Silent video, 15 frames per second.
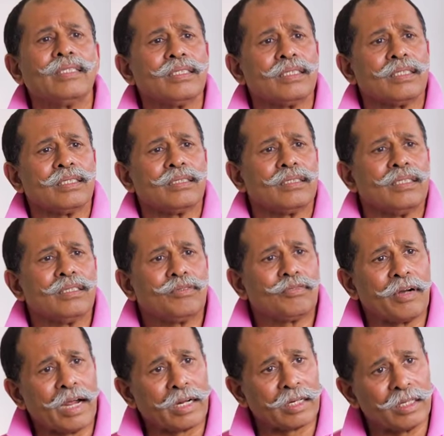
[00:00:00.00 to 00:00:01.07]
think it's
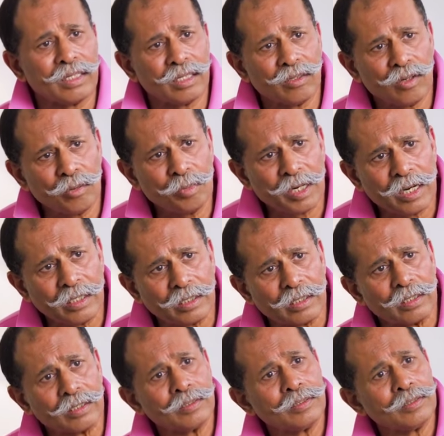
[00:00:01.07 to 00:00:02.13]
frankly a no-brainer.